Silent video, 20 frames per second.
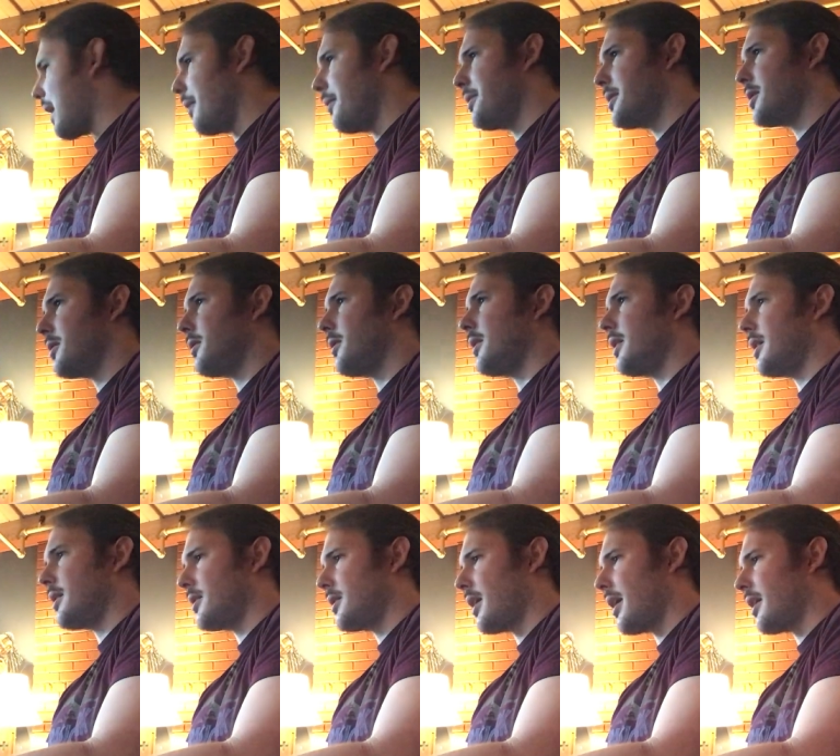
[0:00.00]
absolutely
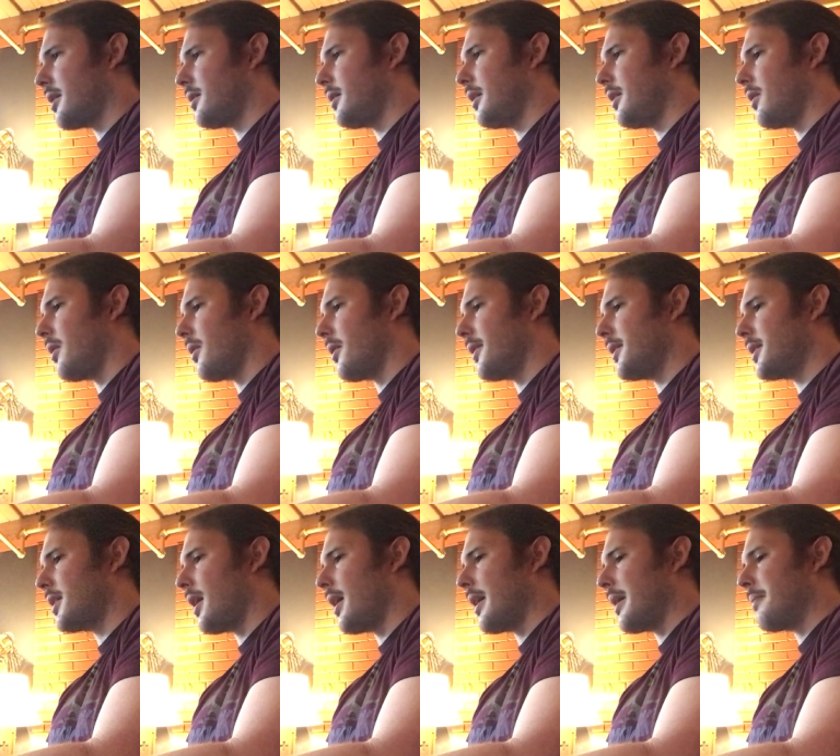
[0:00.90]
entirely all the
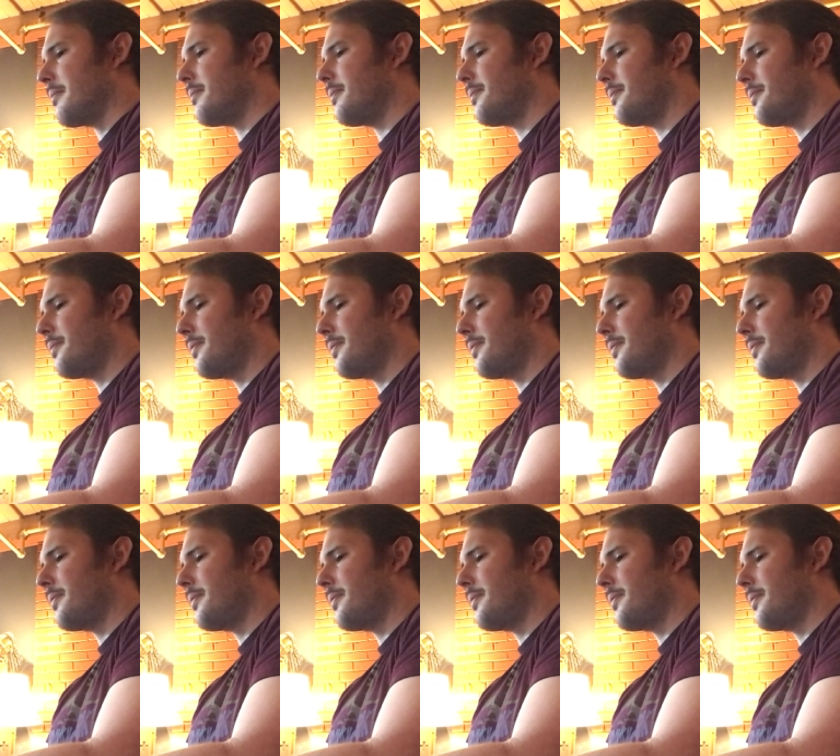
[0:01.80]
time.